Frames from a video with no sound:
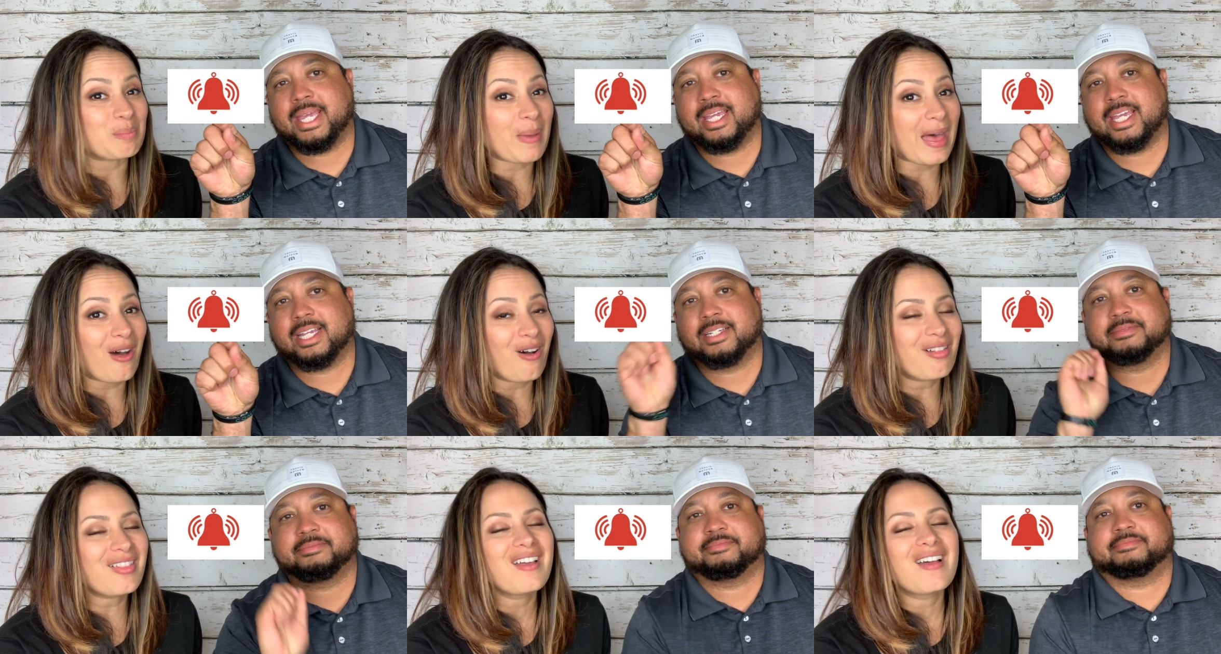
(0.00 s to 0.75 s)

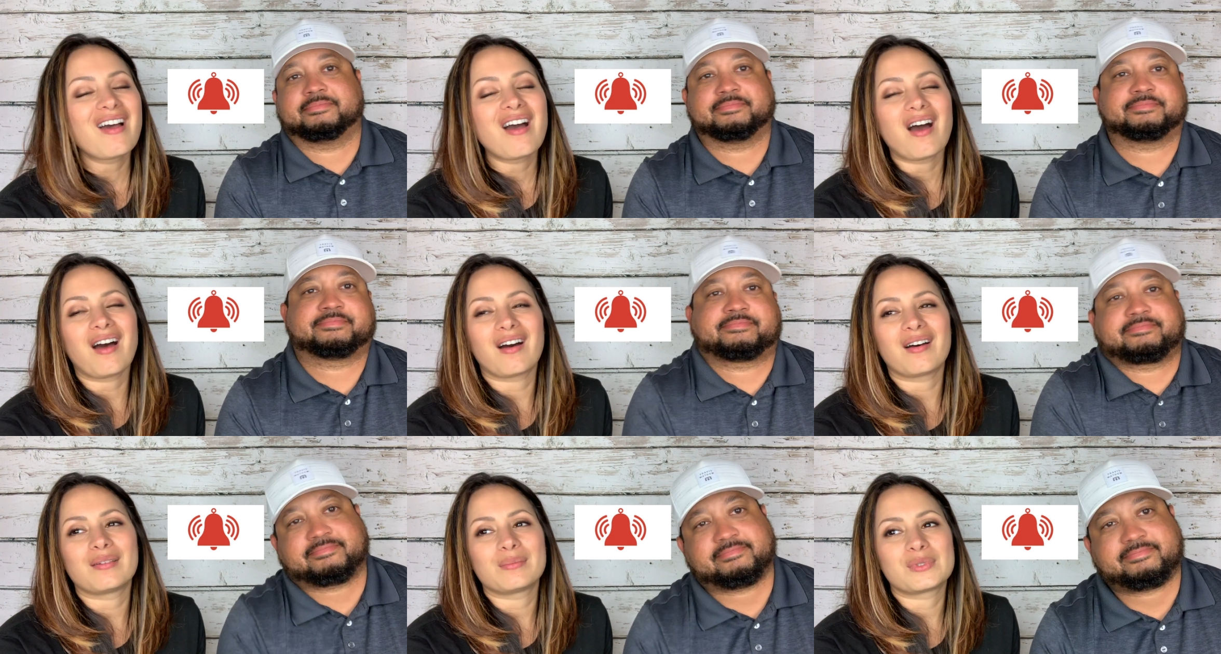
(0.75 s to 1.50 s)
Speaker 1: bell
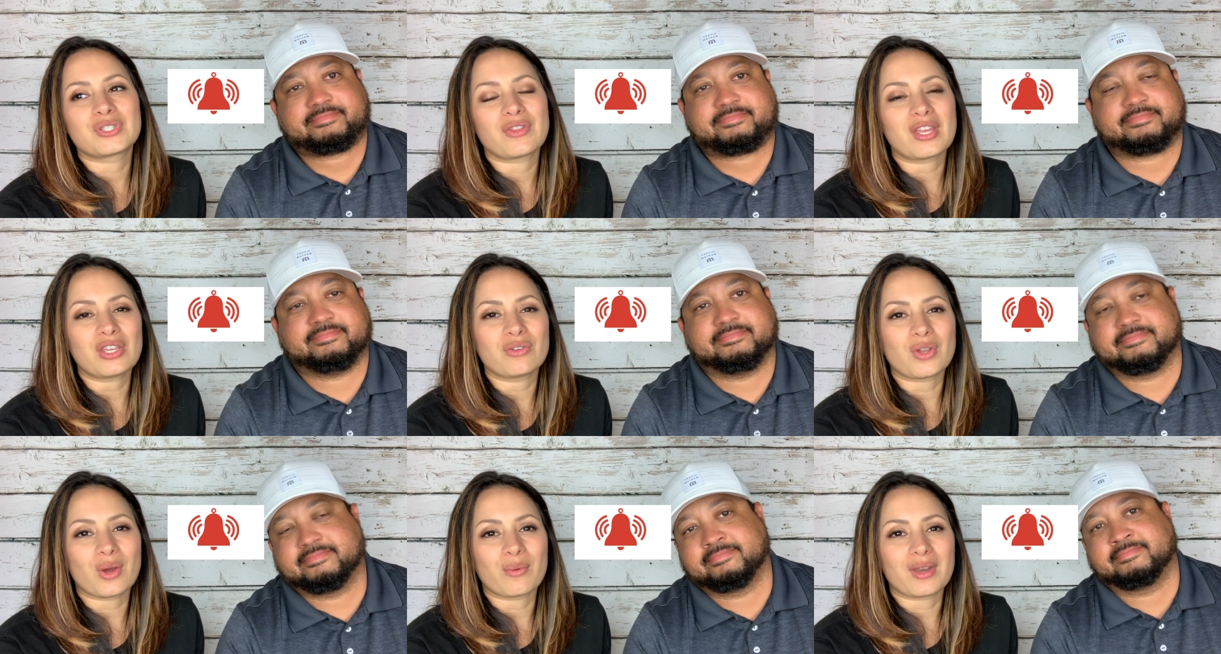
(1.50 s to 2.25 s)
um, so that you
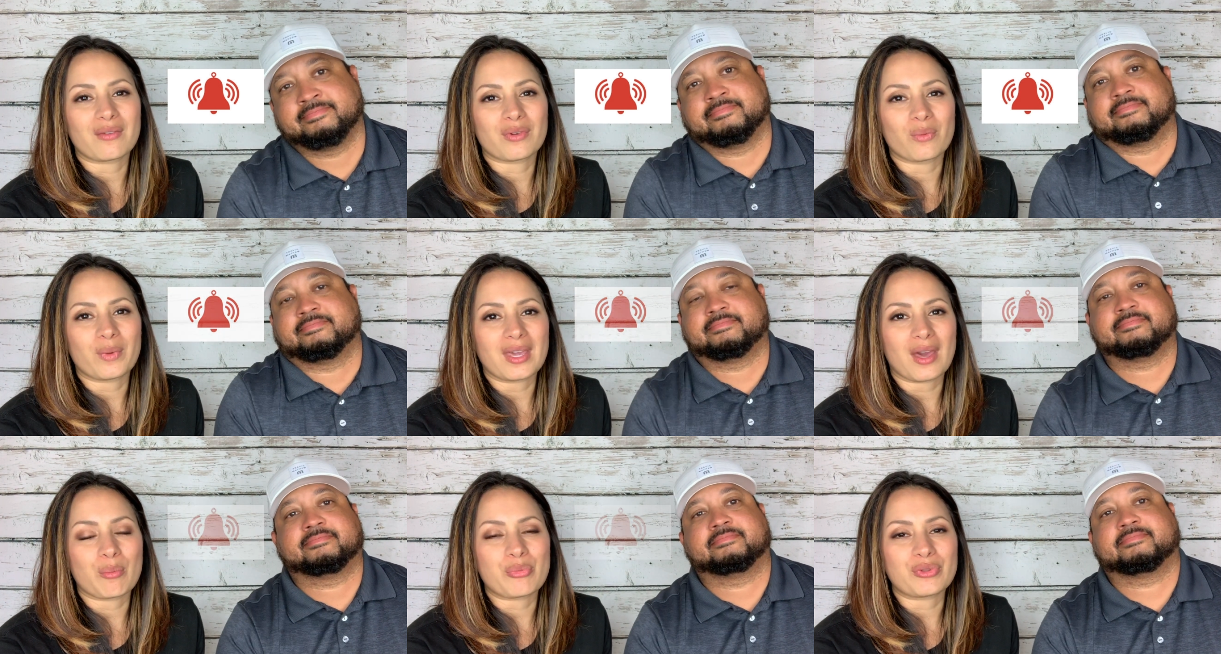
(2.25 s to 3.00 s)
know whenever we
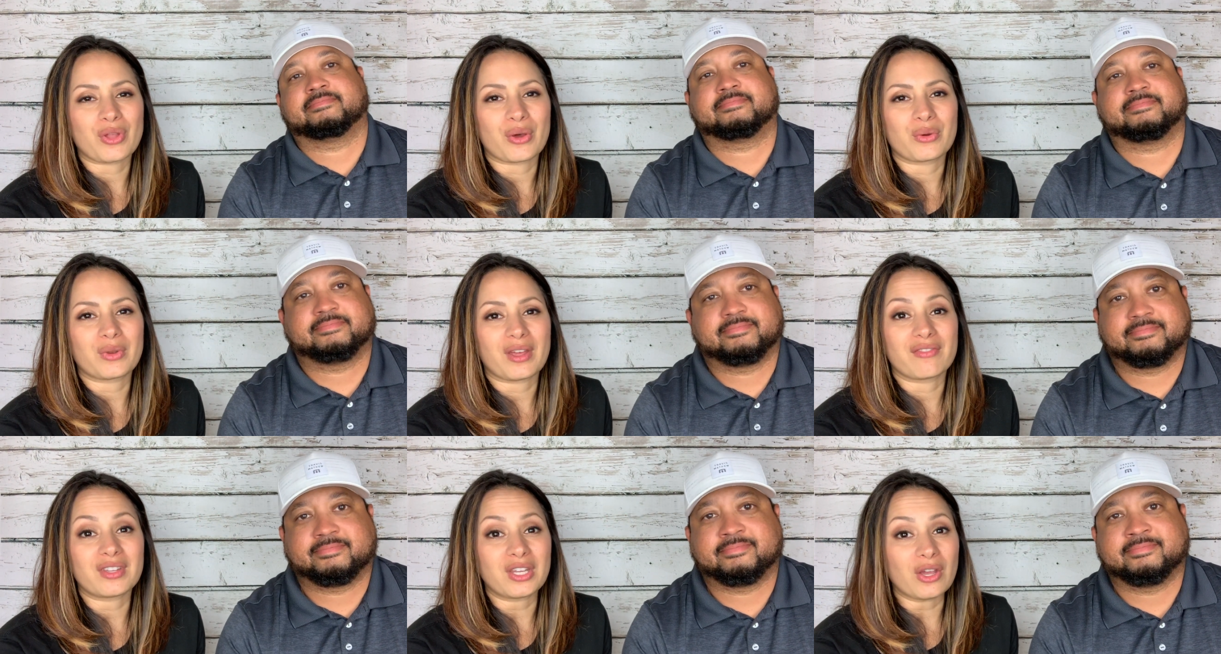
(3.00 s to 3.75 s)
upload a
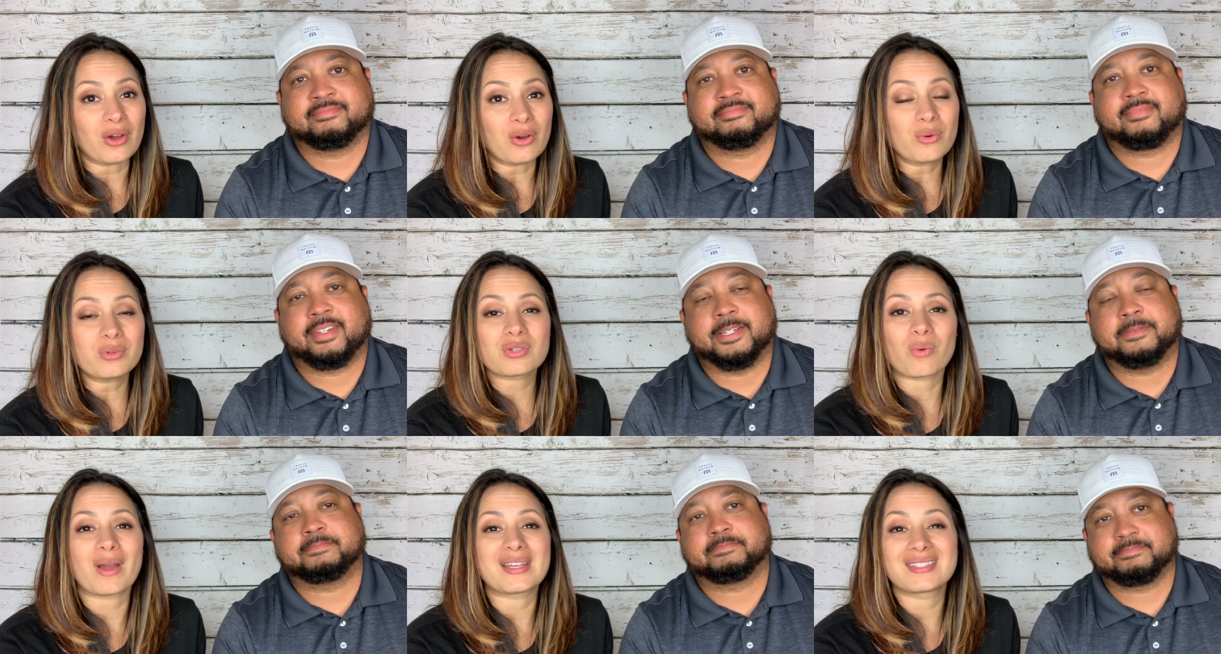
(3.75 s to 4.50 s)
video yep.
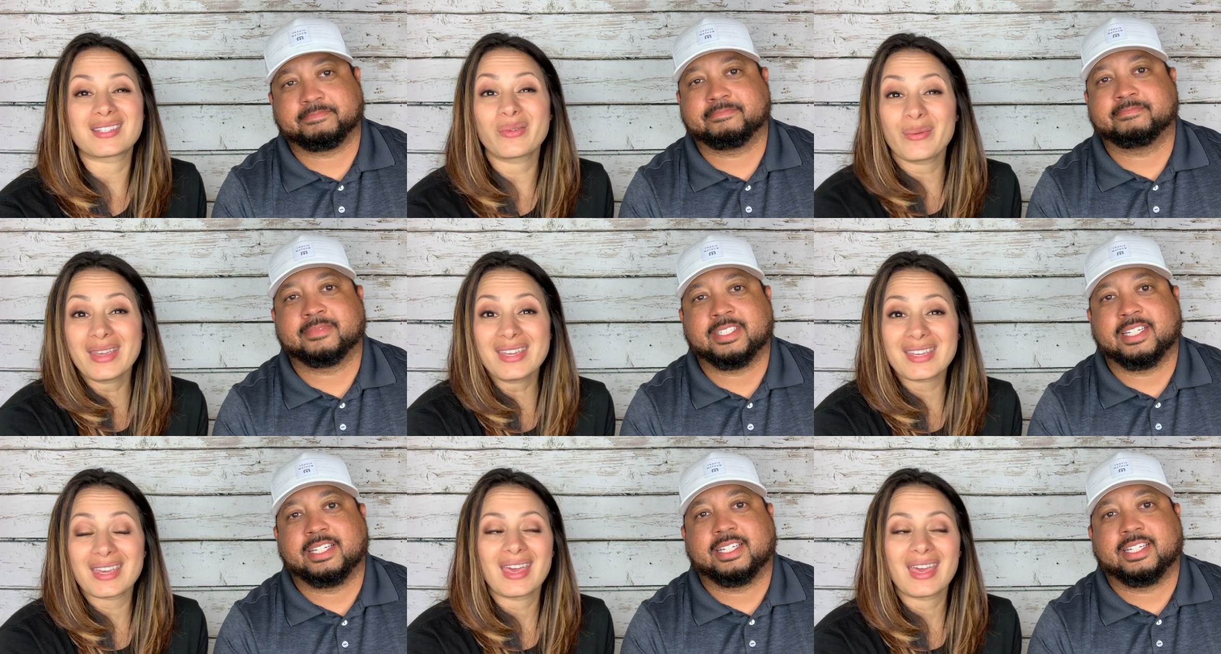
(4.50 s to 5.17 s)
twice a week.